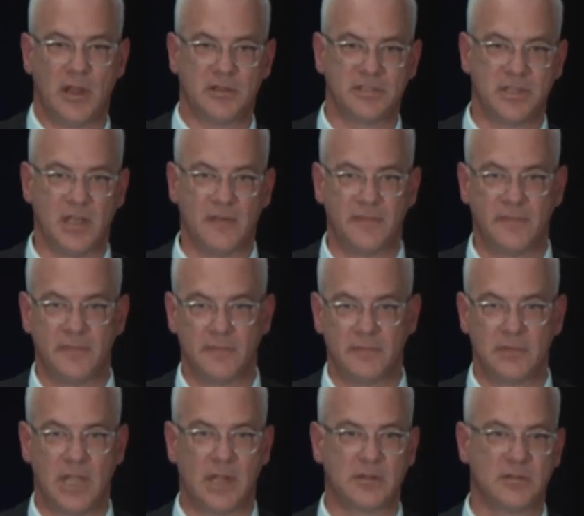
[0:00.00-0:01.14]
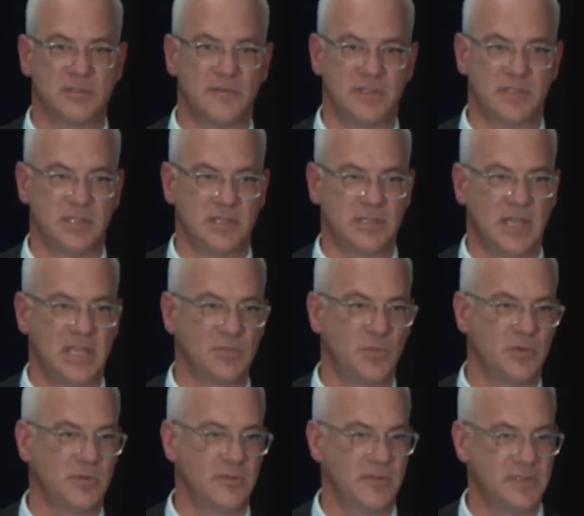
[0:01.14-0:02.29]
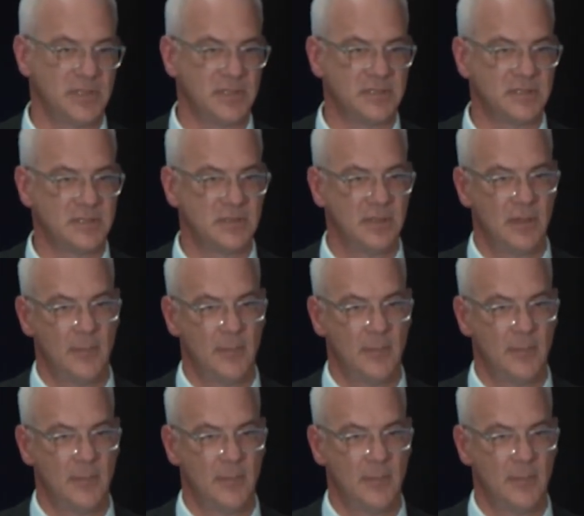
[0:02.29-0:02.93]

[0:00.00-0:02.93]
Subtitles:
stuff, doctor's visits, hospital visits.